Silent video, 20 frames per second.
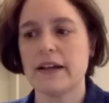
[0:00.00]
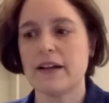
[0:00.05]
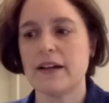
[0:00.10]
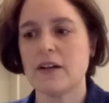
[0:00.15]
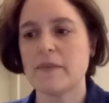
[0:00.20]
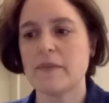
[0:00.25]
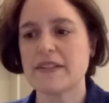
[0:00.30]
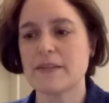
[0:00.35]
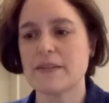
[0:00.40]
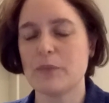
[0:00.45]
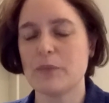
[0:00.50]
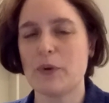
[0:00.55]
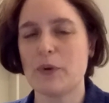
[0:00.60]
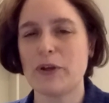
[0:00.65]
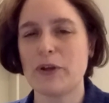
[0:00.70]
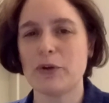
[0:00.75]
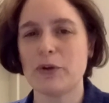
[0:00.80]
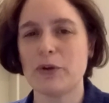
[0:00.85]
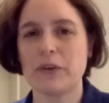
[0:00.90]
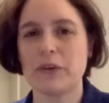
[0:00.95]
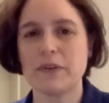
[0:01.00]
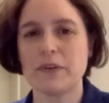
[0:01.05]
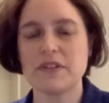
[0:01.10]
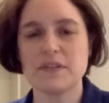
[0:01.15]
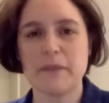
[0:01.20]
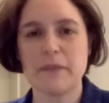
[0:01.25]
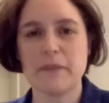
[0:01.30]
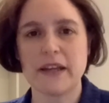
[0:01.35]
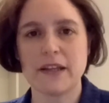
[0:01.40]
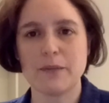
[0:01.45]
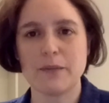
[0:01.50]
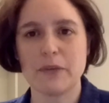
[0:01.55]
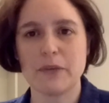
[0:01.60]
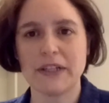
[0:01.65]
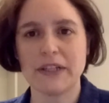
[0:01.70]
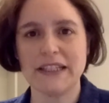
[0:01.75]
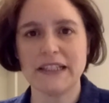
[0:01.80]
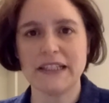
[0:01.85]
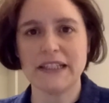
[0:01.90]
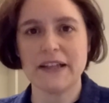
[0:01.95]
um, at some point hook you into spending
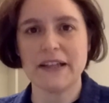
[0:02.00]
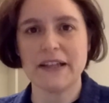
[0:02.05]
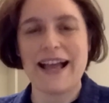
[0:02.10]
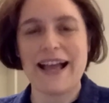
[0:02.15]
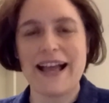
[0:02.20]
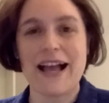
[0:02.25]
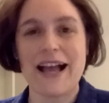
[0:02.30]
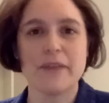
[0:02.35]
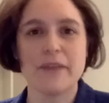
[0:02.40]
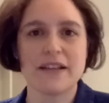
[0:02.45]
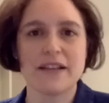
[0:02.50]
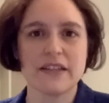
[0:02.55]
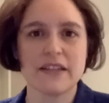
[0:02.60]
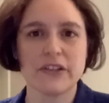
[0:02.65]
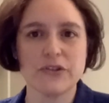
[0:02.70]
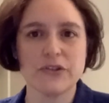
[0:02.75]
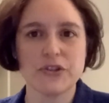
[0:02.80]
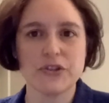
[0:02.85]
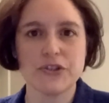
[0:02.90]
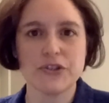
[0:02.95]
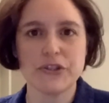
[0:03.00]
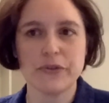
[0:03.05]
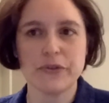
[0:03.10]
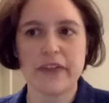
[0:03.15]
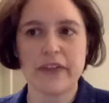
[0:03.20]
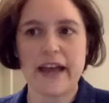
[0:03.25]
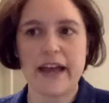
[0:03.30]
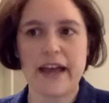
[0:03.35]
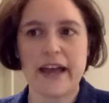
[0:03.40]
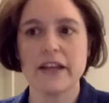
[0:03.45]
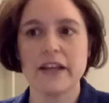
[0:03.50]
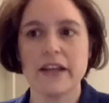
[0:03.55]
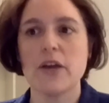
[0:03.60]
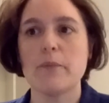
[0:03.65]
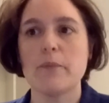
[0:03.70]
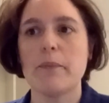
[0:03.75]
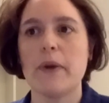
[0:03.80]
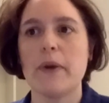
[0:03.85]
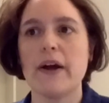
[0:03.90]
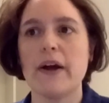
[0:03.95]
money i'm not saying you should do that
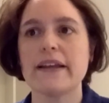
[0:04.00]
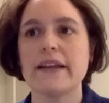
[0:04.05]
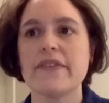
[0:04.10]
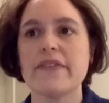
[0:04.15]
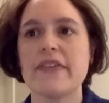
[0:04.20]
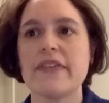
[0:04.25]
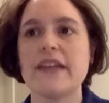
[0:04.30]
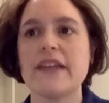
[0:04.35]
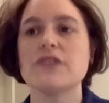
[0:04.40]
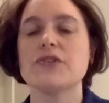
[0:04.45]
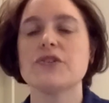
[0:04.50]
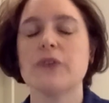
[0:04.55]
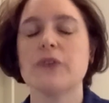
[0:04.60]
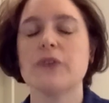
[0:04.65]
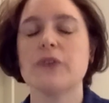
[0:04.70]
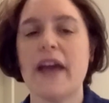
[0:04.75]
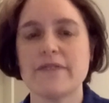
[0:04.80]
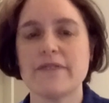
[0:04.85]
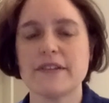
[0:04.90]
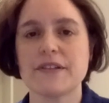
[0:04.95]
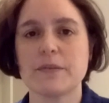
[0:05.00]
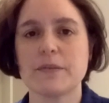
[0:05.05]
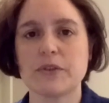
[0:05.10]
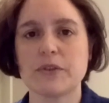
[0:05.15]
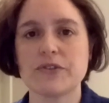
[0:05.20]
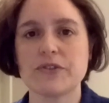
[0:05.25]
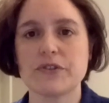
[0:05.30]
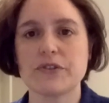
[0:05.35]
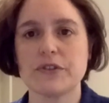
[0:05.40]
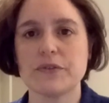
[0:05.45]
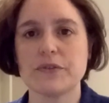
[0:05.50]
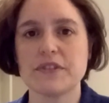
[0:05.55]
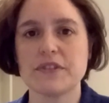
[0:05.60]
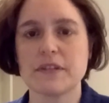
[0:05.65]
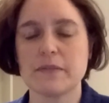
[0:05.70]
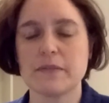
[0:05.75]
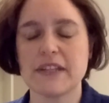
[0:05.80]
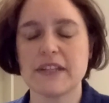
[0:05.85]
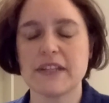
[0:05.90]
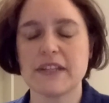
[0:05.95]
but they do have these commercial use
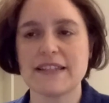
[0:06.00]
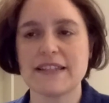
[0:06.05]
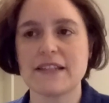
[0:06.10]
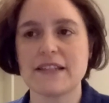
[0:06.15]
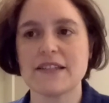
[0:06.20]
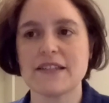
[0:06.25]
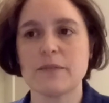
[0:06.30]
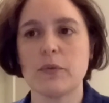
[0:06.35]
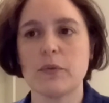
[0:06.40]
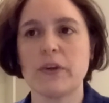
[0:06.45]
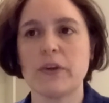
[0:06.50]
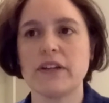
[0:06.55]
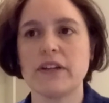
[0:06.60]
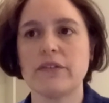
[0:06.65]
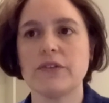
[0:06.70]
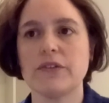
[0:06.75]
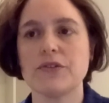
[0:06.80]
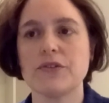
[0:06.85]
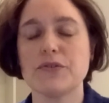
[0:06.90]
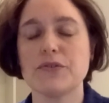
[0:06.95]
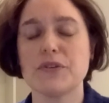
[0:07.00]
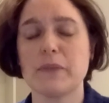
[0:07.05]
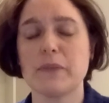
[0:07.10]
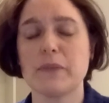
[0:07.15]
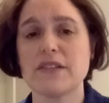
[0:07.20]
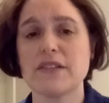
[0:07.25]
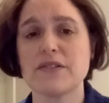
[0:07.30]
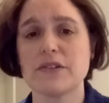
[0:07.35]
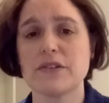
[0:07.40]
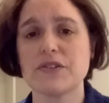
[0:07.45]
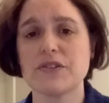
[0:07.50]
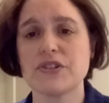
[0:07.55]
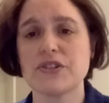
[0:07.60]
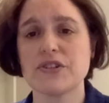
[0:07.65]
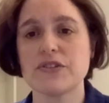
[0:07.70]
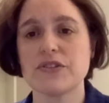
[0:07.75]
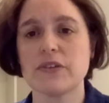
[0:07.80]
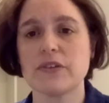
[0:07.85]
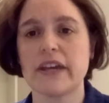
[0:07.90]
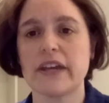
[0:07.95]
limits. And at some point, if you do too many
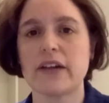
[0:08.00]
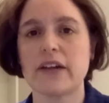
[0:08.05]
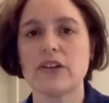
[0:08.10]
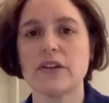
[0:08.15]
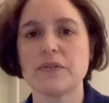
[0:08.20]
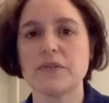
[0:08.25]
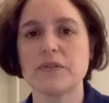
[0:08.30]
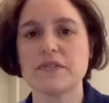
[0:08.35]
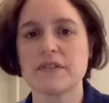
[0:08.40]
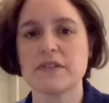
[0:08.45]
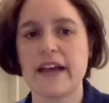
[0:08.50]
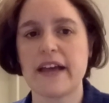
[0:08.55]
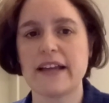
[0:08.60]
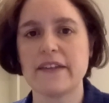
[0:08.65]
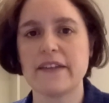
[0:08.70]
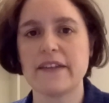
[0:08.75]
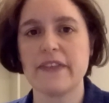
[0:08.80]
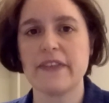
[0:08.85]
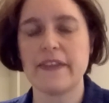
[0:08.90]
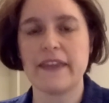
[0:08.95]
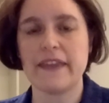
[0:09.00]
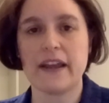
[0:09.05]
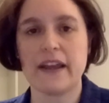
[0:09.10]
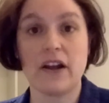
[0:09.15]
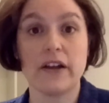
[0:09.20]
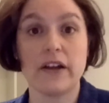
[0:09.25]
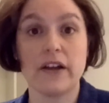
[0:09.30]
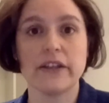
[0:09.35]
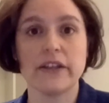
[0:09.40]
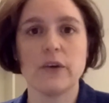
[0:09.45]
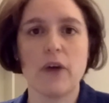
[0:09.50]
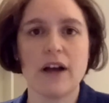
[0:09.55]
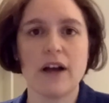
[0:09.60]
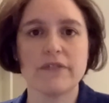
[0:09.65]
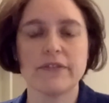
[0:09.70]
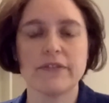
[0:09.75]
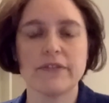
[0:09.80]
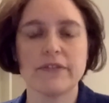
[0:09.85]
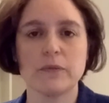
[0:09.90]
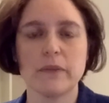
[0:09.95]
searches, you get close to that and then they cut you
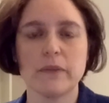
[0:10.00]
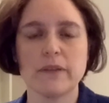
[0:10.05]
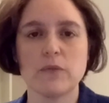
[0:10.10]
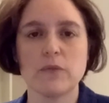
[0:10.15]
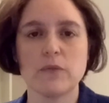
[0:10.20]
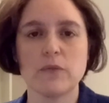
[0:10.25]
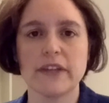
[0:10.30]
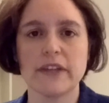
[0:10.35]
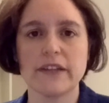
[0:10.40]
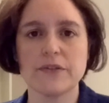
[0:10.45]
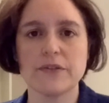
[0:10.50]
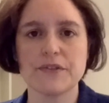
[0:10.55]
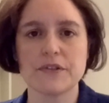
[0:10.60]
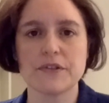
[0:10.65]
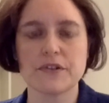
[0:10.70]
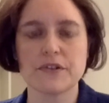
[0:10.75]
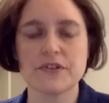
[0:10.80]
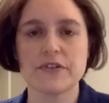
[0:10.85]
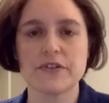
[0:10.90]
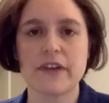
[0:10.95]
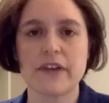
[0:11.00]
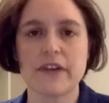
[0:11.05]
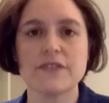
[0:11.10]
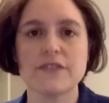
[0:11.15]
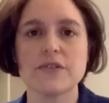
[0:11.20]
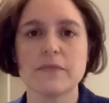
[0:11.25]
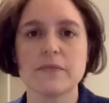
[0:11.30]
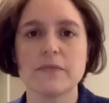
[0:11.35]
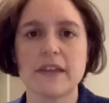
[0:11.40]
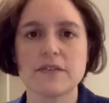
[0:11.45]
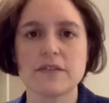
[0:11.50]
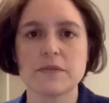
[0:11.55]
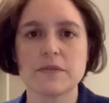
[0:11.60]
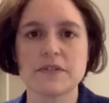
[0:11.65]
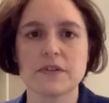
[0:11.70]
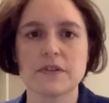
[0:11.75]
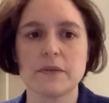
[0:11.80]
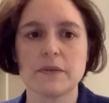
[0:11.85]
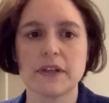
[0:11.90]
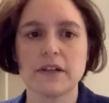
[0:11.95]
off and, and won't let you search. So I assume that's
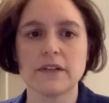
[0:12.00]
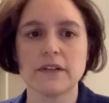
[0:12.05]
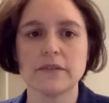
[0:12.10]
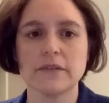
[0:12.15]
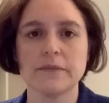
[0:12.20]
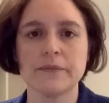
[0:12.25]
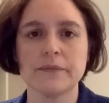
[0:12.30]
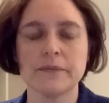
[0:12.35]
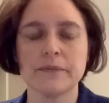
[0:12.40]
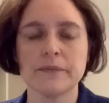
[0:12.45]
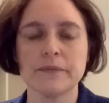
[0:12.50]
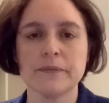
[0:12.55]
what's going on.